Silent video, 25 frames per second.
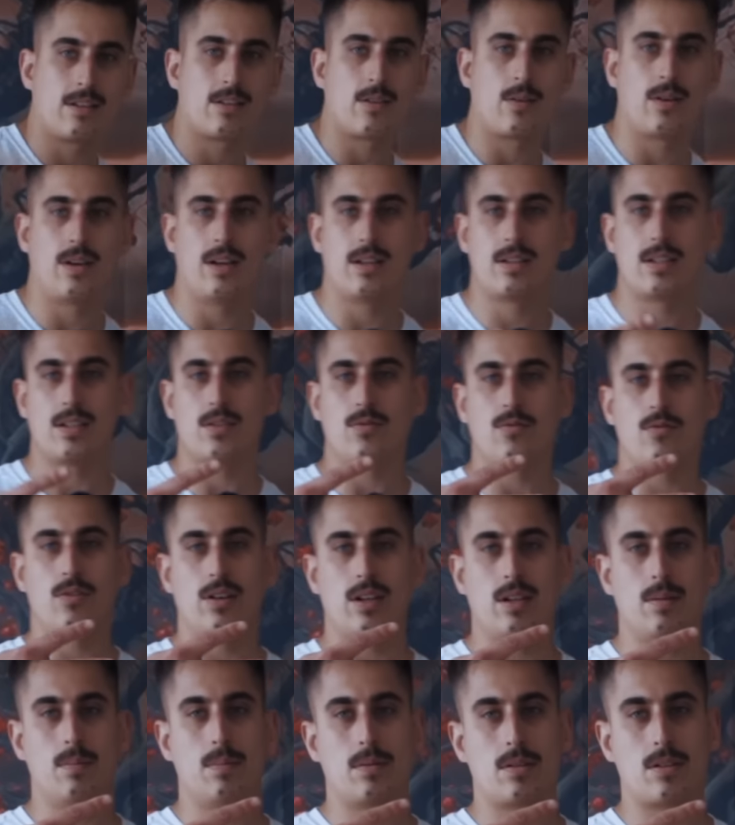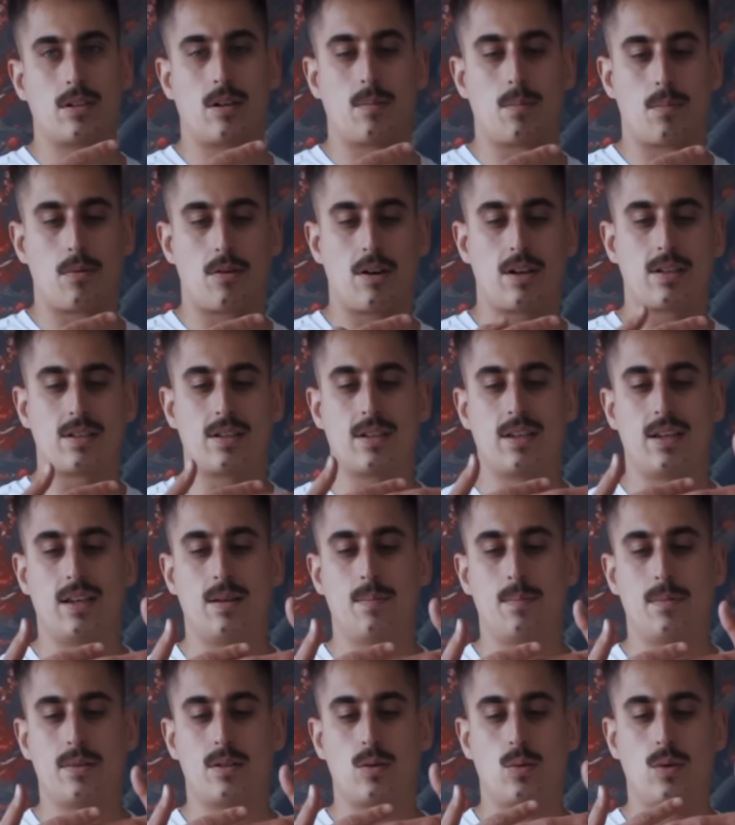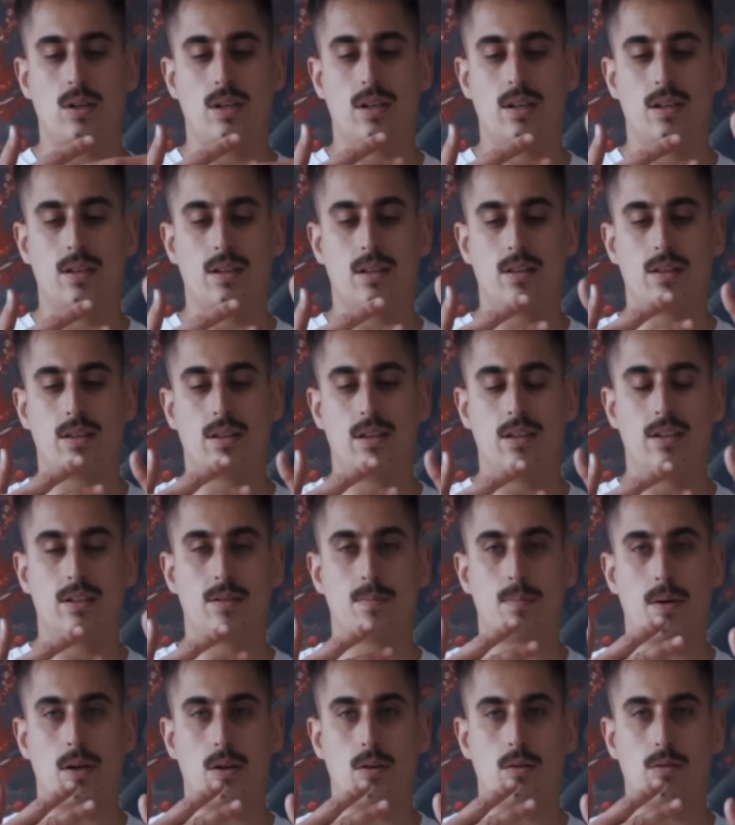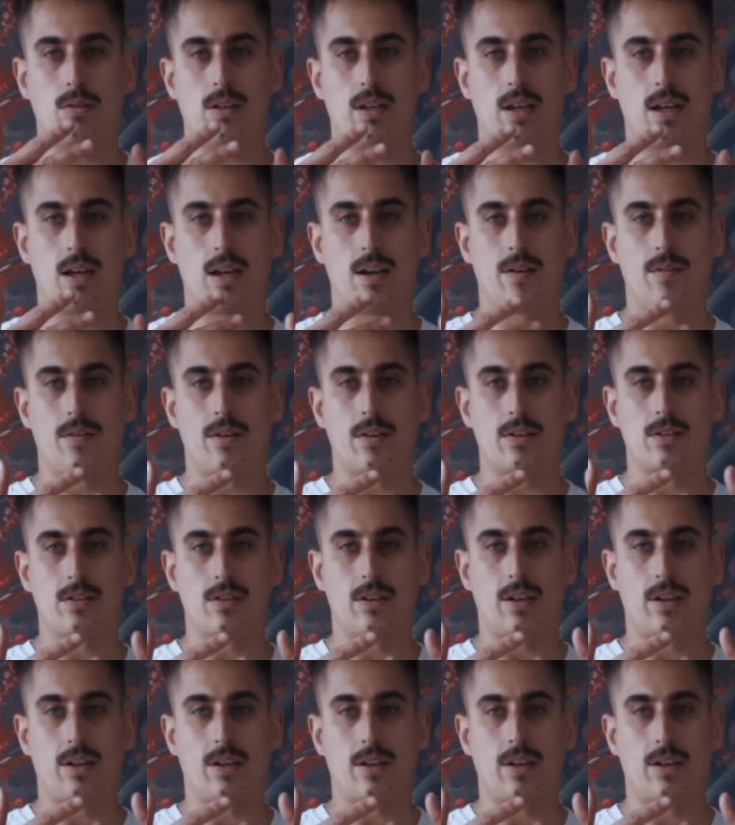so here's his ribs. I'm pressing in between these bony areas,